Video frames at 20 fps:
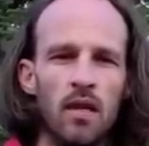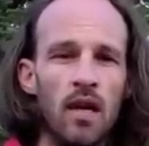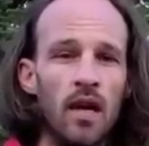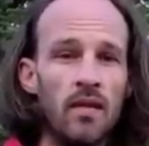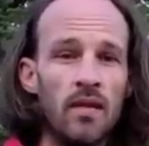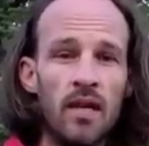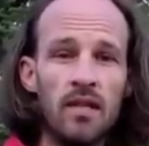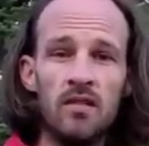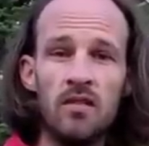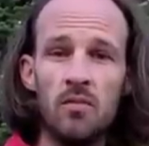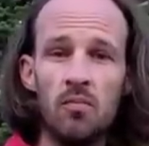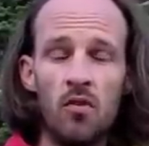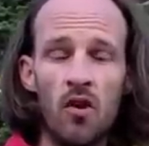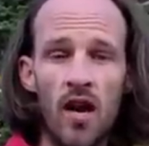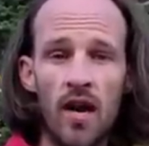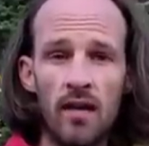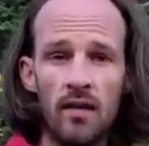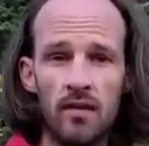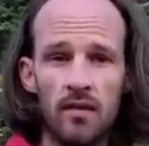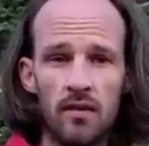And that's the
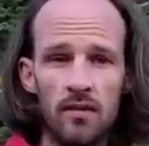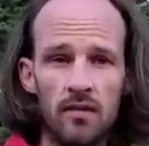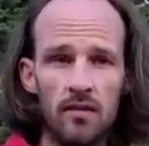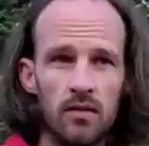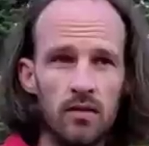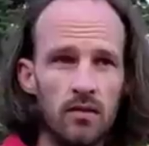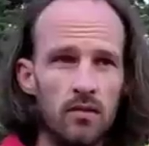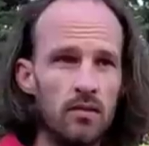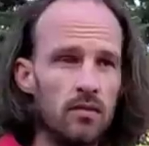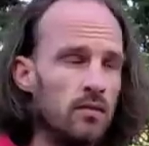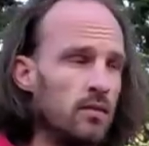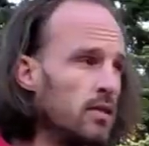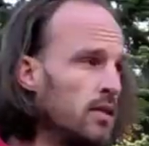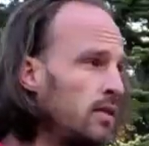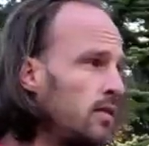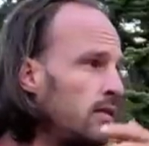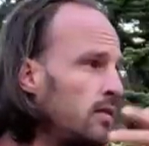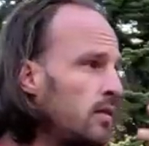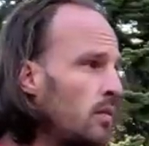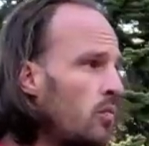practice.
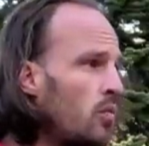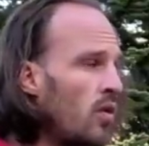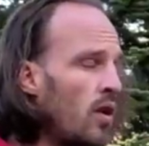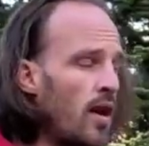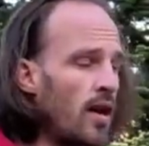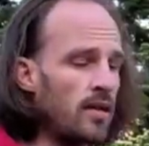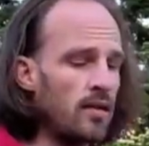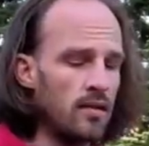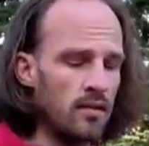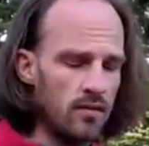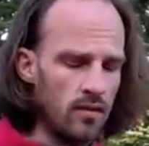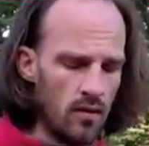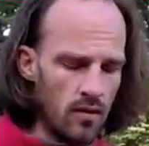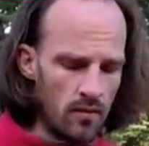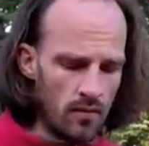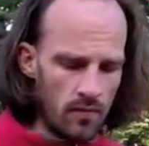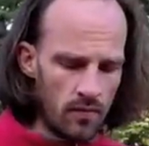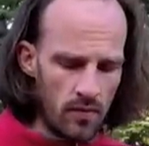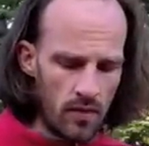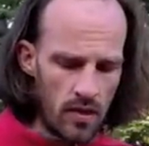This is a practice
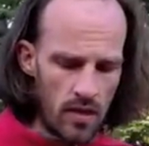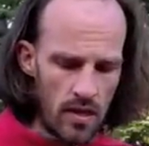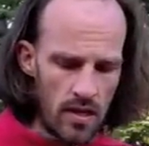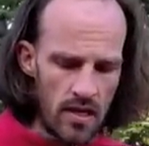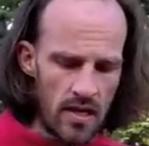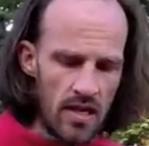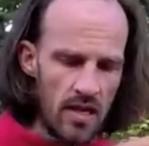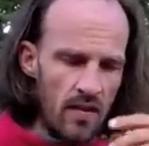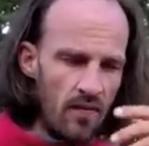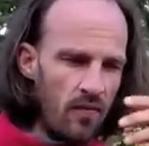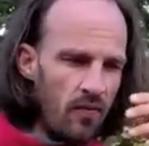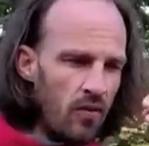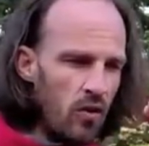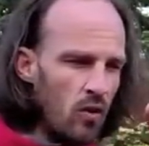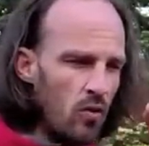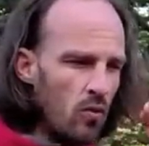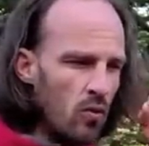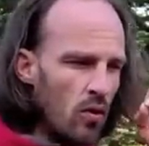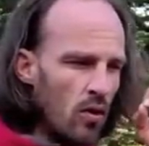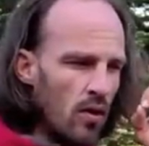of, if
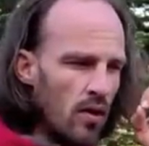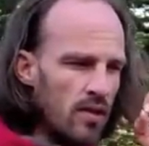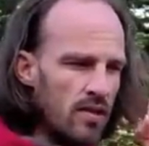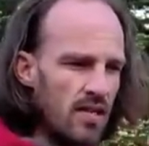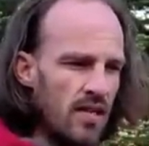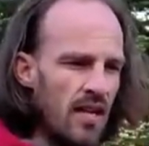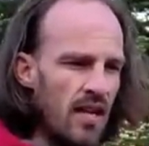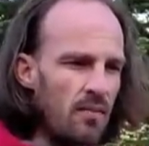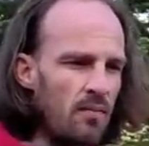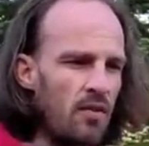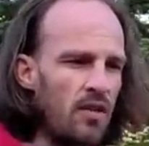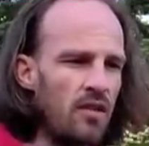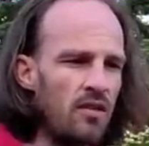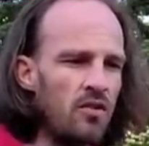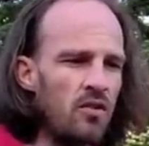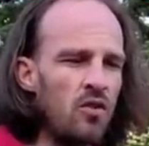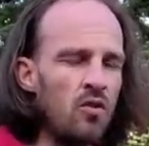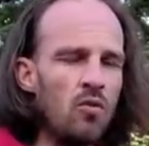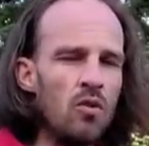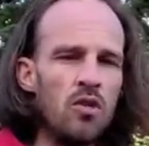you are attempting
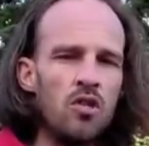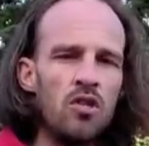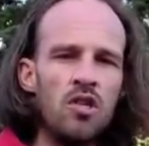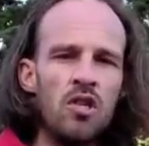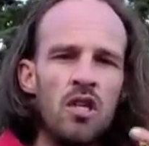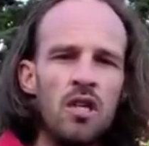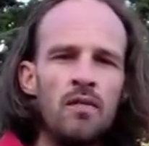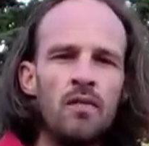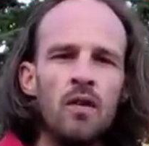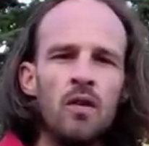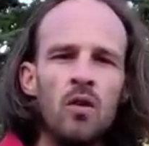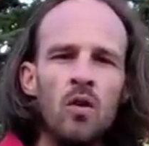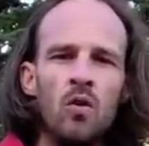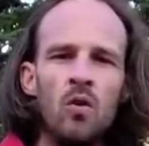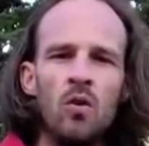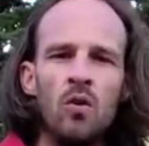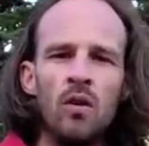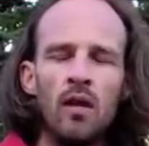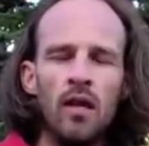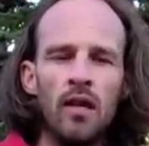to achieve a
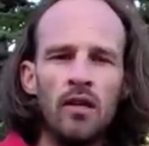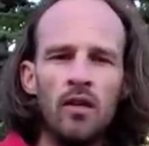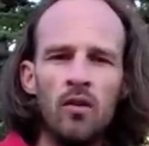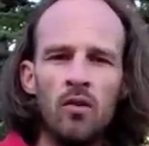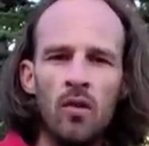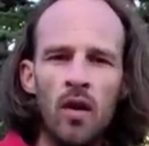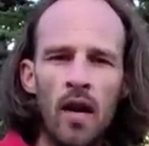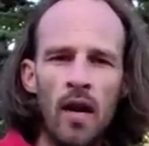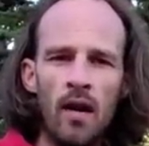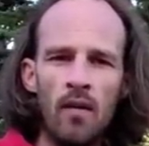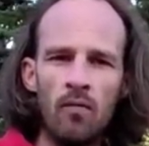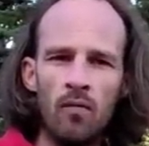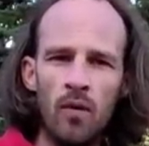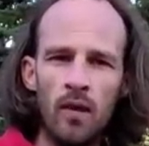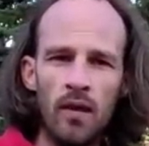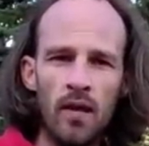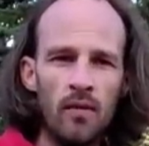goal like you have with